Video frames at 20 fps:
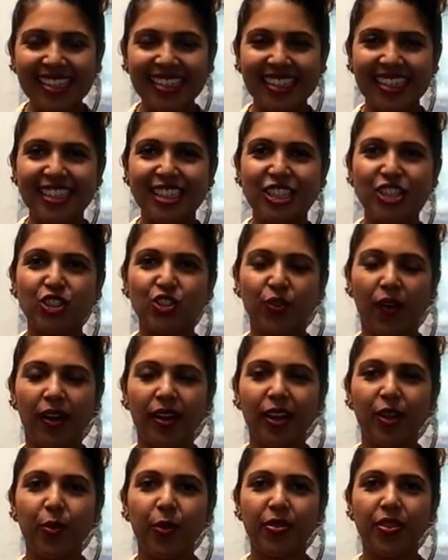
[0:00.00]
it's
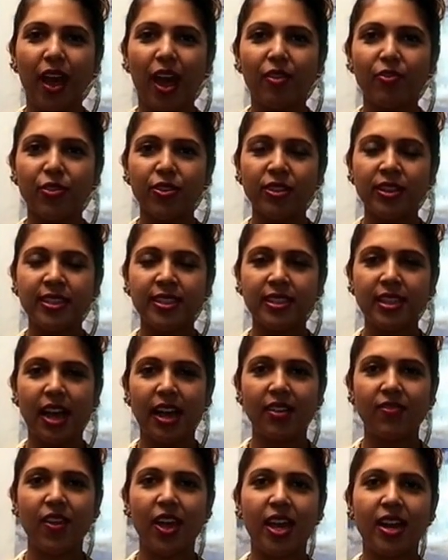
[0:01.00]
Indrani with The Effortless
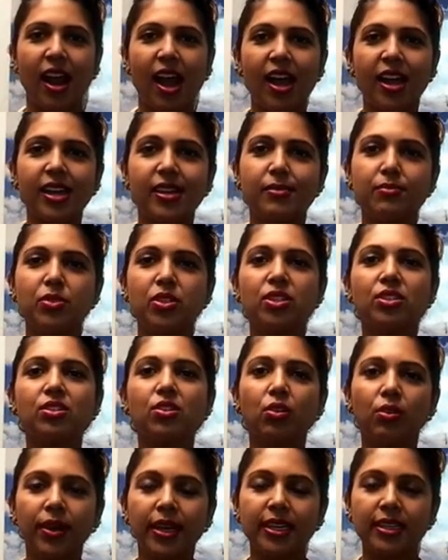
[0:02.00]
Life, and I am
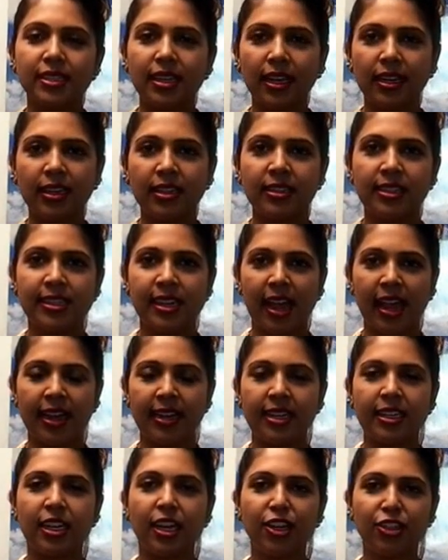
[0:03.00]
so excited today
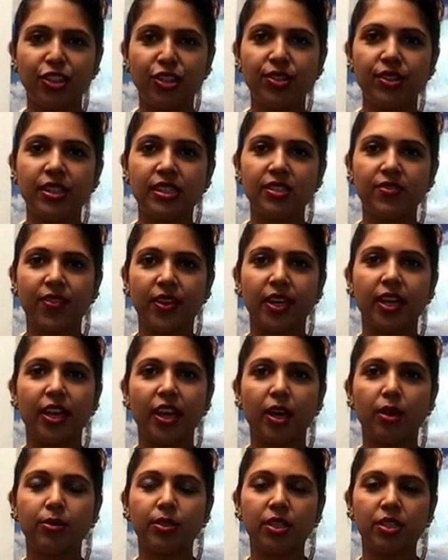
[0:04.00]
to cut you this
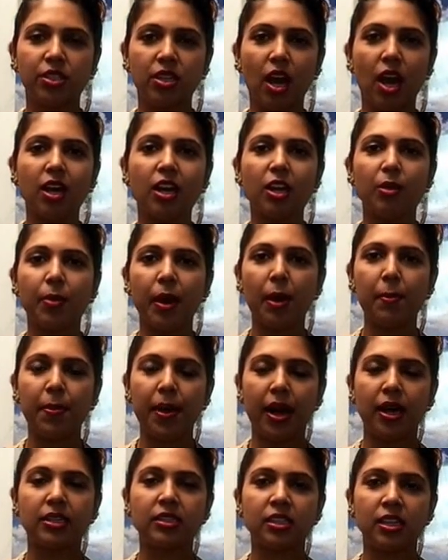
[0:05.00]
video to talk about
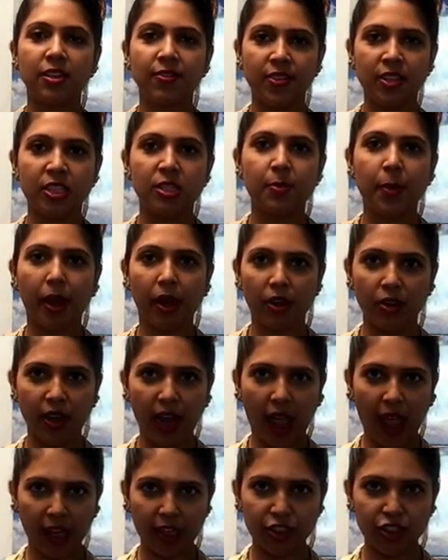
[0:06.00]
positive inspired
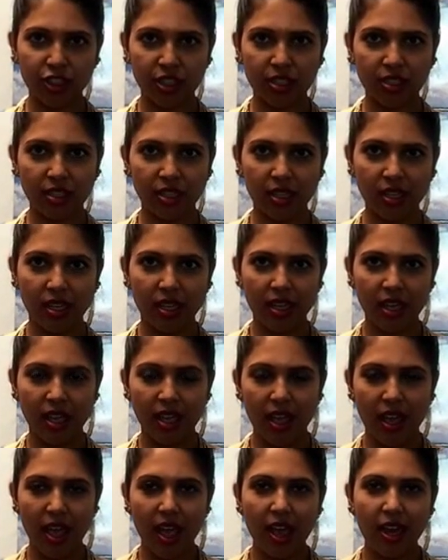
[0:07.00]
action.
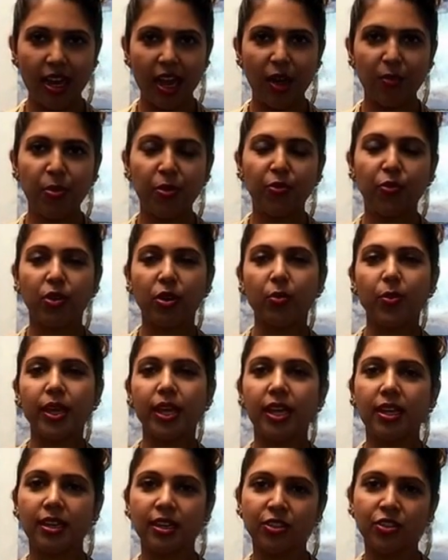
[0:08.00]
Now, before we
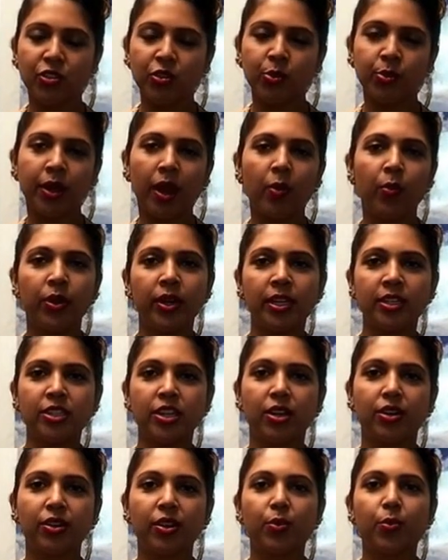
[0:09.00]
get into it, I want to
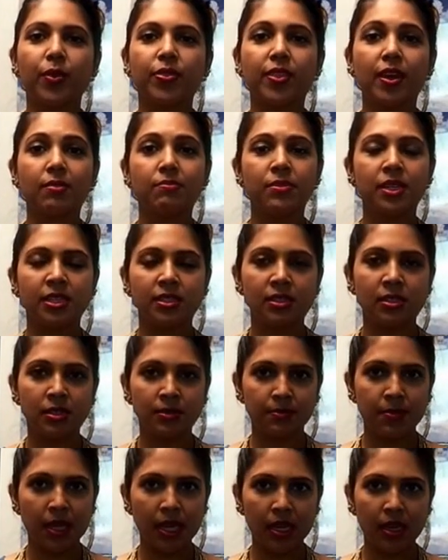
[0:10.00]
tell you what that means to
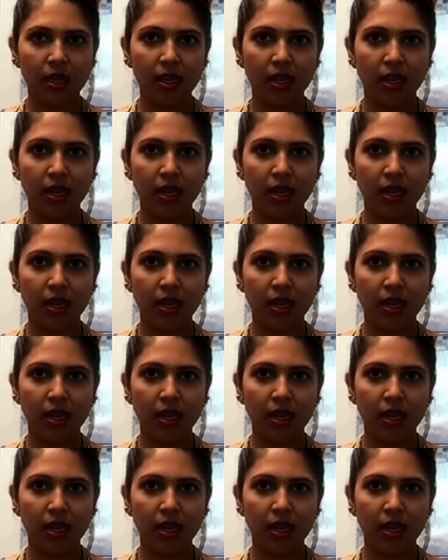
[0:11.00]
me.